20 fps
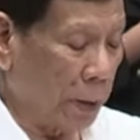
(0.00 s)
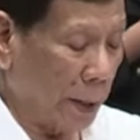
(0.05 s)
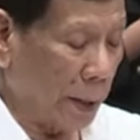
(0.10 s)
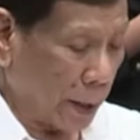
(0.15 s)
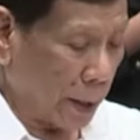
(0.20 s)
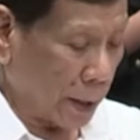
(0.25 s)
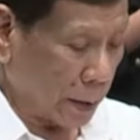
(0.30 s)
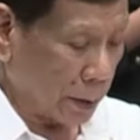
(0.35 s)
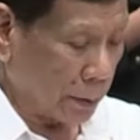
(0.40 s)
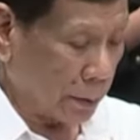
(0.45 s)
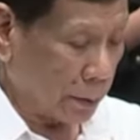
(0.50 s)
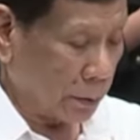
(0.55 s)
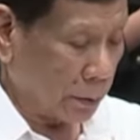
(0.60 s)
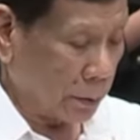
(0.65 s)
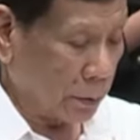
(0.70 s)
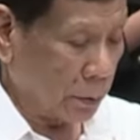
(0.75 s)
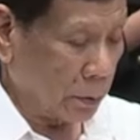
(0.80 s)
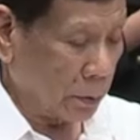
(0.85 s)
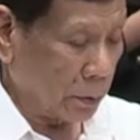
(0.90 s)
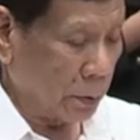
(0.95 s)
back
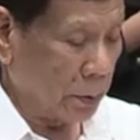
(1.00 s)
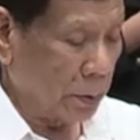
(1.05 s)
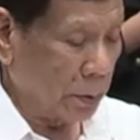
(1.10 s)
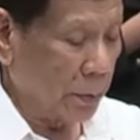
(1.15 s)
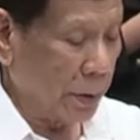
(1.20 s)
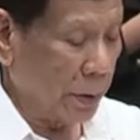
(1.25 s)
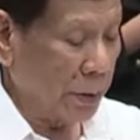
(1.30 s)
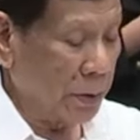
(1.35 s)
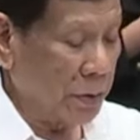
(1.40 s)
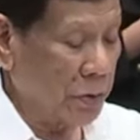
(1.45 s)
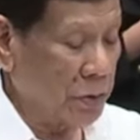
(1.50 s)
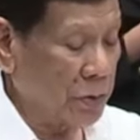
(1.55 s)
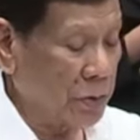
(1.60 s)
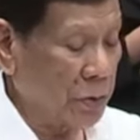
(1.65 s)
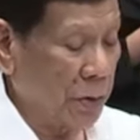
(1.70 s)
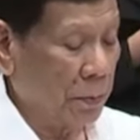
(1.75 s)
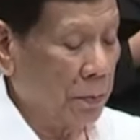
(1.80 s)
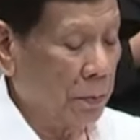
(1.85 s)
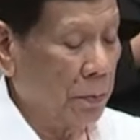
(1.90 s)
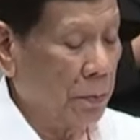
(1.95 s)
to the
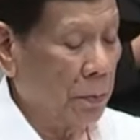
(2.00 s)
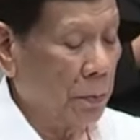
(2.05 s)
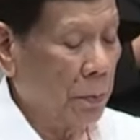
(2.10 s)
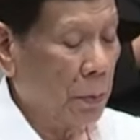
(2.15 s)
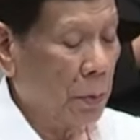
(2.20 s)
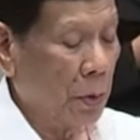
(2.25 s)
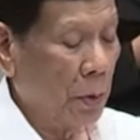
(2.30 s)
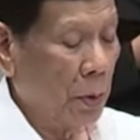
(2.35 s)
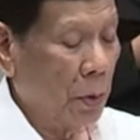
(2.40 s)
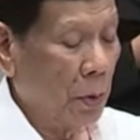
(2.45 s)
mainstream